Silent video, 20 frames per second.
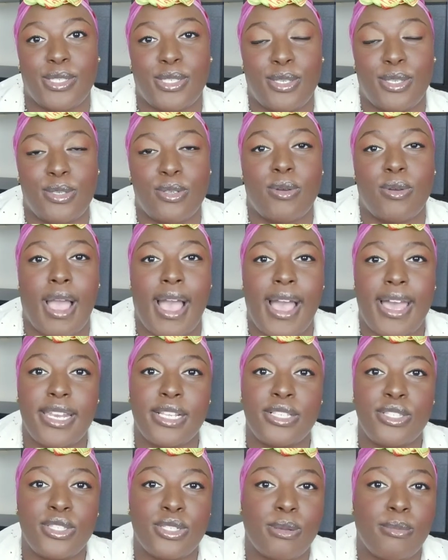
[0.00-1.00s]
to add
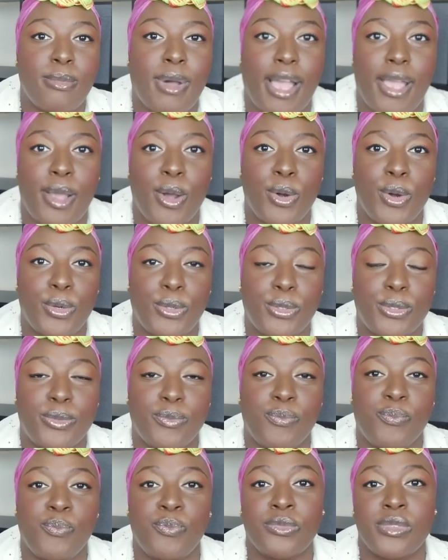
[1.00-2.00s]
into my home